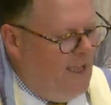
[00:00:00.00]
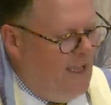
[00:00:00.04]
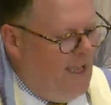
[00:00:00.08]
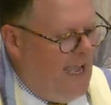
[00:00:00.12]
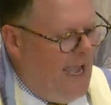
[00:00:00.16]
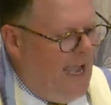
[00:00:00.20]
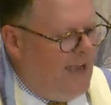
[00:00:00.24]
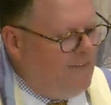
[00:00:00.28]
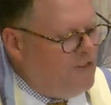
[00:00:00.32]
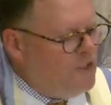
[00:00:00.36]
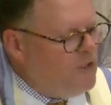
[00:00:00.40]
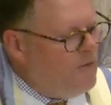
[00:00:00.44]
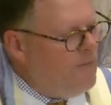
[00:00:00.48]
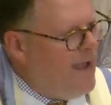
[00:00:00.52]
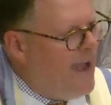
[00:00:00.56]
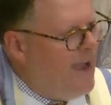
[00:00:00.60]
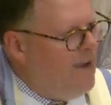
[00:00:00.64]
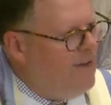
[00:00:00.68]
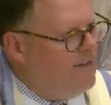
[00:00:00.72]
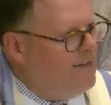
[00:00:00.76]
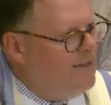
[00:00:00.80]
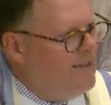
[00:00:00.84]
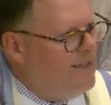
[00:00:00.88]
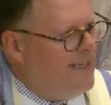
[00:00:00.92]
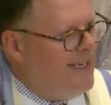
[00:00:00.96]
After
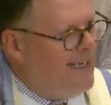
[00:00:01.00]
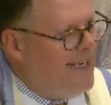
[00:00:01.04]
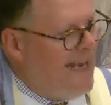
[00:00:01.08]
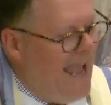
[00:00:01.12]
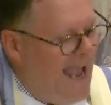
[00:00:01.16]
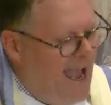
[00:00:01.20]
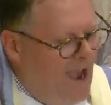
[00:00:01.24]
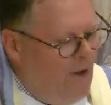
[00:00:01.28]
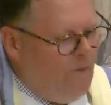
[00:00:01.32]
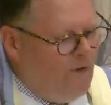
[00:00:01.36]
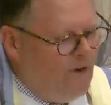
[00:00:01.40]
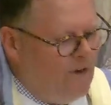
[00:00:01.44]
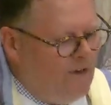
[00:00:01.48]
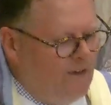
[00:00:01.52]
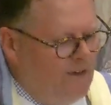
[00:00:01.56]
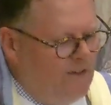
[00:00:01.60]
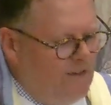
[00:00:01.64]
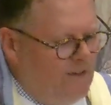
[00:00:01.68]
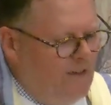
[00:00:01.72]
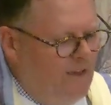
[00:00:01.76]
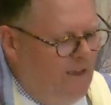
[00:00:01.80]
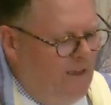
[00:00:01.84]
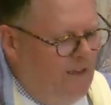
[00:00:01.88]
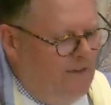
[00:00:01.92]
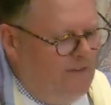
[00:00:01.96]
about an hour
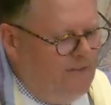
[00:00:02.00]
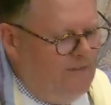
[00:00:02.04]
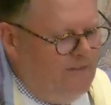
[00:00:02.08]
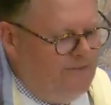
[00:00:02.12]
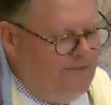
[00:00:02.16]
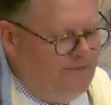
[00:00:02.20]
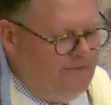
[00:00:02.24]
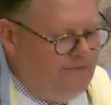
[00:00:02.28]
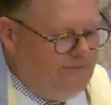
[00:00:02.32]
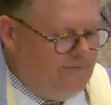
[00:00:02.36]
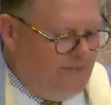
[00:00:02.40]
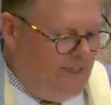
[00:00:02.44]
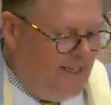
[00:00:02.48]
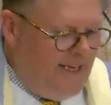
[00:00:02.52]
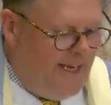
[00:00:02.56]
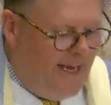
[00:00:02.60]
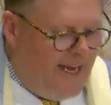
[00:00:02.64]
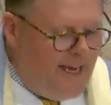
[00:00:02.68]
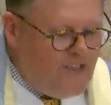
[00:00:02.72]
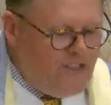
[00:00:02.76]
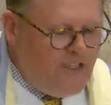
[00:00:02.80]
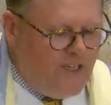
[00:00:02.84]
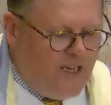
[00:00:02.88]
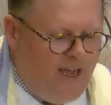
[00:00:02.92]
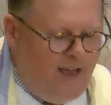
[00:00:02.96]
of
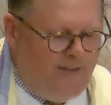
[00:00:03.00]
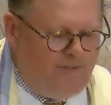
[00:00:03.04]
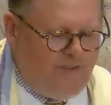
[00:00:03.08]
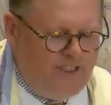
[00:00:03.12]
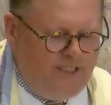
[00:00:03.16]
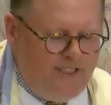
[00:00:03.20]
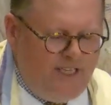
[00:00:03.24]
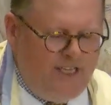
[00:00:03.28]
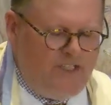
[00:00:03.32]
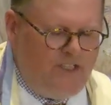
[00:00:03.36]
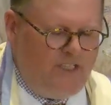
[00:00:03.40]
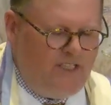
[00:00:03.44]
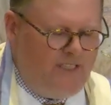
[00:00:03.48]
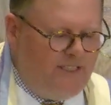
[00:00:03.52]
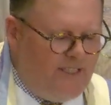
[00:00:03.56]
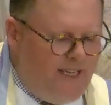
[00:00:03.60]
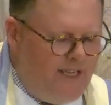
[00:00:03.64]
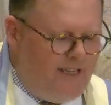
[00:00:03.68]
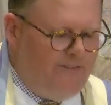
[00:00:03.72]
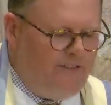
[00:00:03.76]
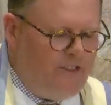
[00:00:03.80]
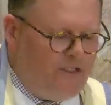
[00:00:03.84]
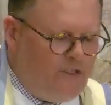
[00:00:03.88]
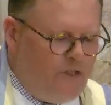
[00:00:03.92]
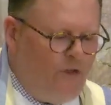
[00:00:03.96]
engaging conversation,
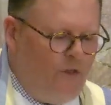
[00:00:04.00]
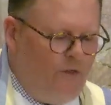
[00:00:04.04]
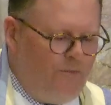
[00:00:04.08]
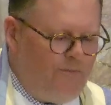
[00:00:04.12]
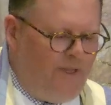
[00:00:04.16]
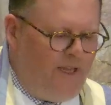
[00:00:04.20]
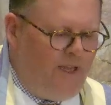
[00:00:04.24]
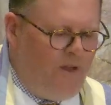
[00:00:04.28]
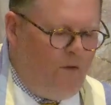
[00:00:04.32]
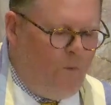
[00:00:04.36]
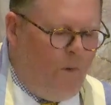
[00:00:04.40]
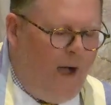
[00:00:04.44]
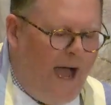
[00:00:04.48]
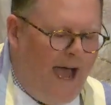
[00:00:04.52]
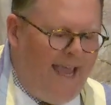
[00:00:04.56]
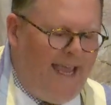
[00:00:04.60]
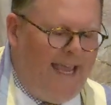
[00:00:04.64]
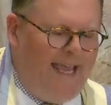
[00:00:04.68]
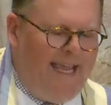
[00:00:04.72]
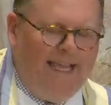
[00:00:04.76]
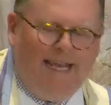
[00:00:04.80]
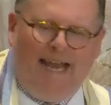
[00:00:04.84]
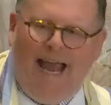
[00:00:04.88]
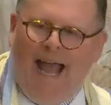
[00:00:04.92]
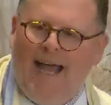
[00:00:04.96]
David told me why
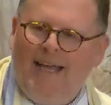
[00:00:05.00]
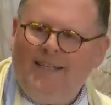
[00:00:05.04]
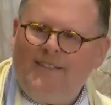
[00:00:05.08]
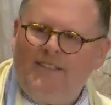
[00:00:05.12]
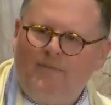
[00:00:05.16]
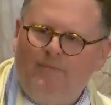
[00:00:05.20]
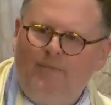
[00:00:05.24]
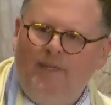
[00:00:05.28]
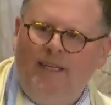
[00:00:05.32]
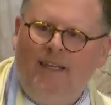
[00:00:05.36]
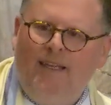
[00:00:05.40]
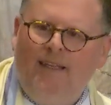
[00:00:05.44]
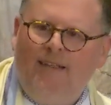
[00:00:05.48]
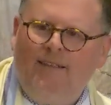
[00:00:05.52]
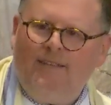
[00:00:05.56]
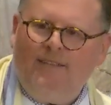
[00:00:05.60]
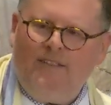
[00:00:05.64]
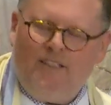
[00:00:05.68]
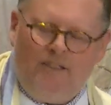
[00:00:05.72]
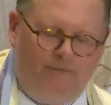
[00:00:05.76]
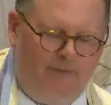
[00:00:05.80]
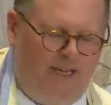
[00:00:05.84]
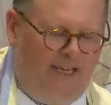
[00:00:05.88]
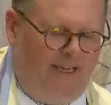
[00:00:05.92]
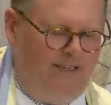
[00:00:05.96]
he had asked me
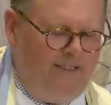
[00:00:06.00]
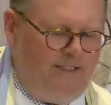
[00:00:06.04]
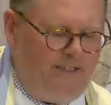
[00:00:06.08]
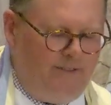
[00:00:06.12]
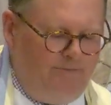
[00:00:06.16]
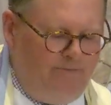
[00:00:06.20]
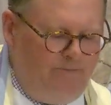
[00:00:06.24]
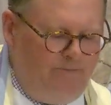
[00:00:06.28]
to meet.